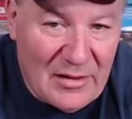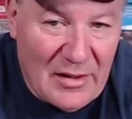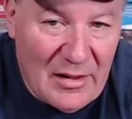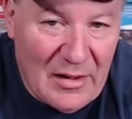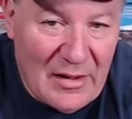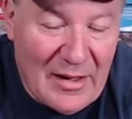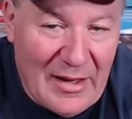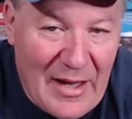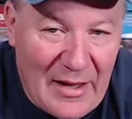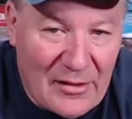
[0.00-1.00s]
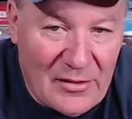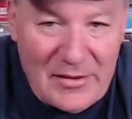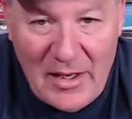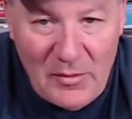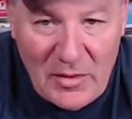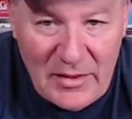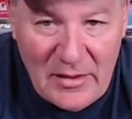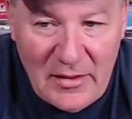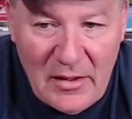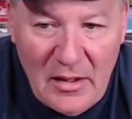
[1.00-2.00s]
Uh, had a good time with it,
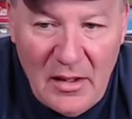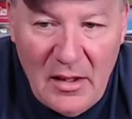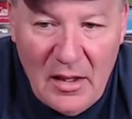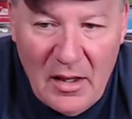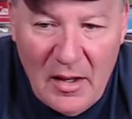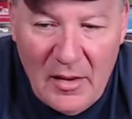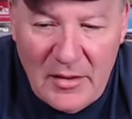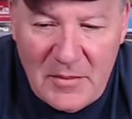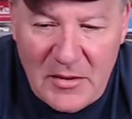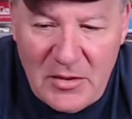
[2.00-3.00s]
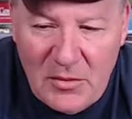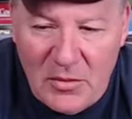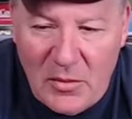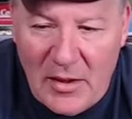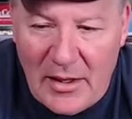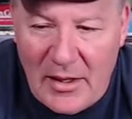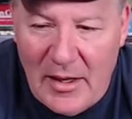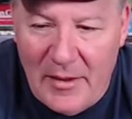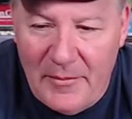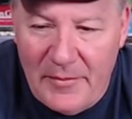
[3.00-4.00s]
uh, especially with what I
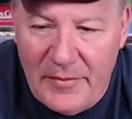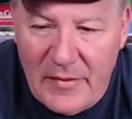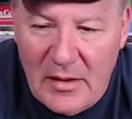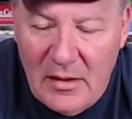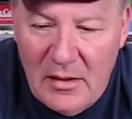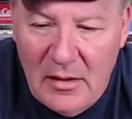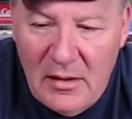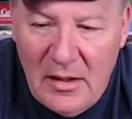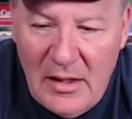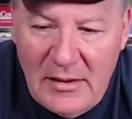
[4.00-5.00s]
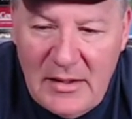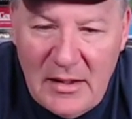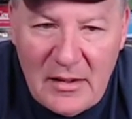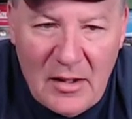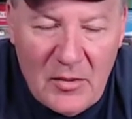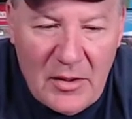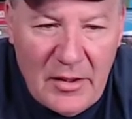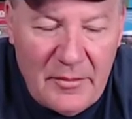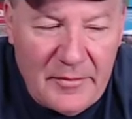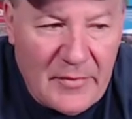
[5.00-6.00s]
got. Hey Dick, how
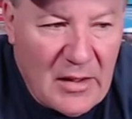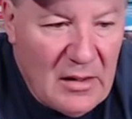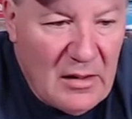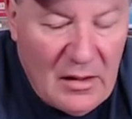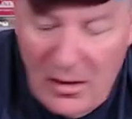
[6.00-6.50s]
are you?